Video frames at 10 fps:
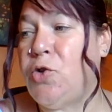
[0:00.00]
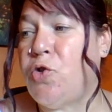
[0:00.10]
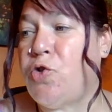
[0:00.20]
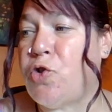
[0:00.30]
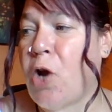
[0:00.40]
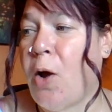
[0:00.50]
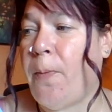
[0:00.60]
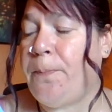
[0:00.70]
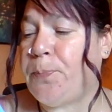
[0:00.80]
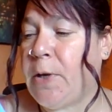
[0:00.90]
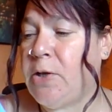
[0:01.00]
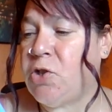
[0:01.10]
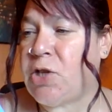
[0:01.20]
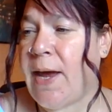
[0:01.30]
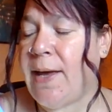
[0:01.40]
So,
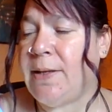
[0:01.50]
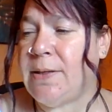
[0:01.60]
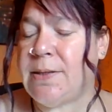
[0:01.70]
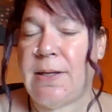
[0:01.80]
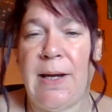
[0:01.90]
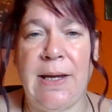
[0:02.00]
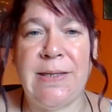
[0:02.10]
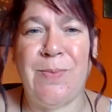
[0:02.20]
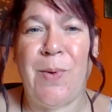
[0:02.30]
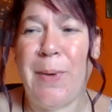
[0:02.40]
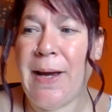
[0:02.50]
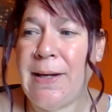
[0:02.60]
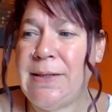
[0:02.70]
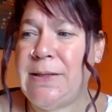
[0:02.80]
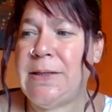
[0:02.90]
shells, let's see what we're
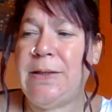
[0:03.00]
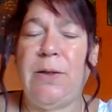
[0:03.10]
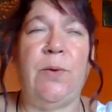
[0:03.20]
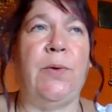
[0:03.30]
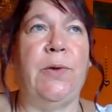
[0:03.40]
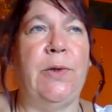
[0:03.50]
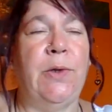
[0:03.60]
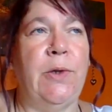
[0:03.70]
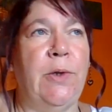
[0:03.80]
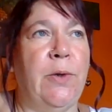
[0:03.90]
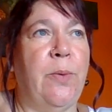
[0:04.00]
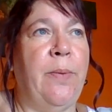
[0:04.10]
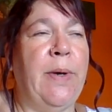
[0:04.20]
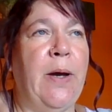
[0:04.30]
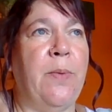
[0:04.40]
guided to. Where are
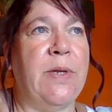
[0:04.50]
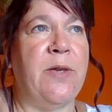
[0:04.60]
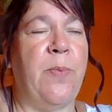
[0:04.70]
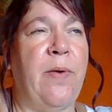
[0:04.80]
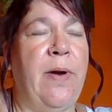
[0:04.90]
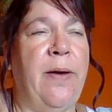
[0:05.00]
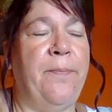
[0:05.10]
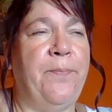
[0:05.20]
we going, Spirit?